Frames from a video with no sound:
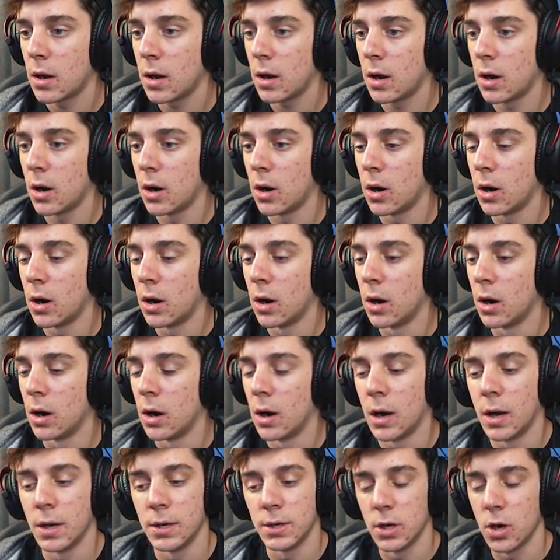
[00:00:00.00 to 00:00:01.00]

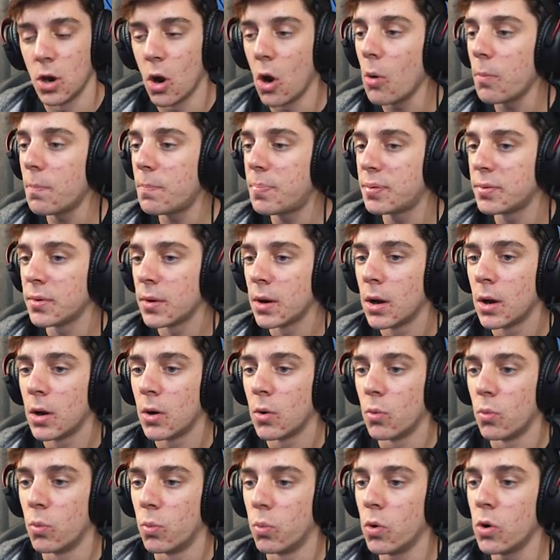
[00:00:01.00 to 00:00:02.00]
Nope.
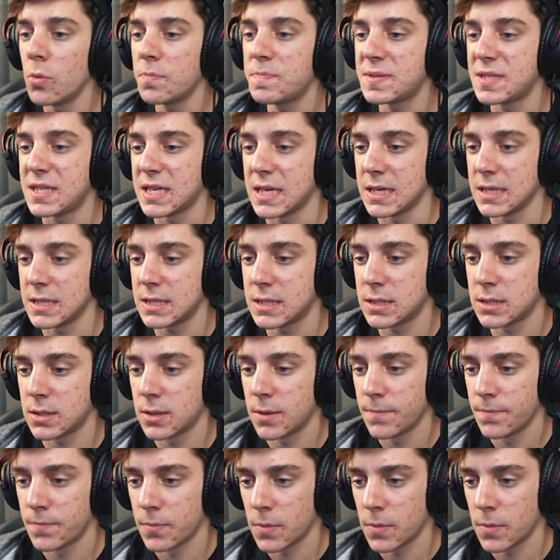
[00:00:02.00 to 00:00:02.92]
Whoopsies.